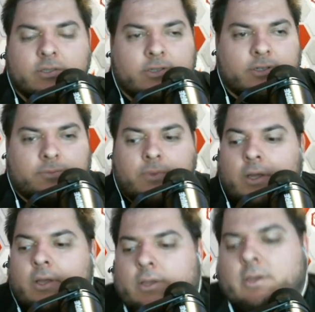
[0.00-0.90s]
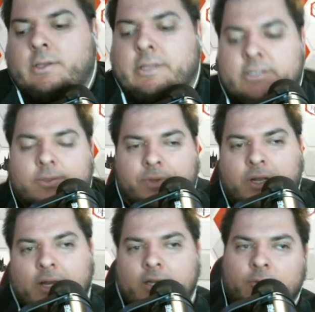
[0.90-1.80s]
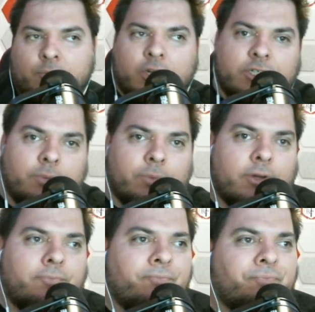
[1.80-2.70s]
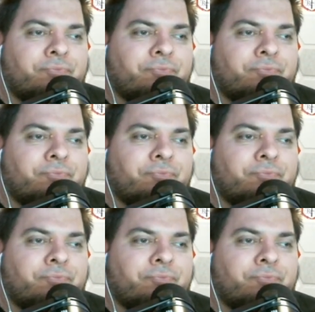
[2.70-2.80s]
so that's something I need to brush up on.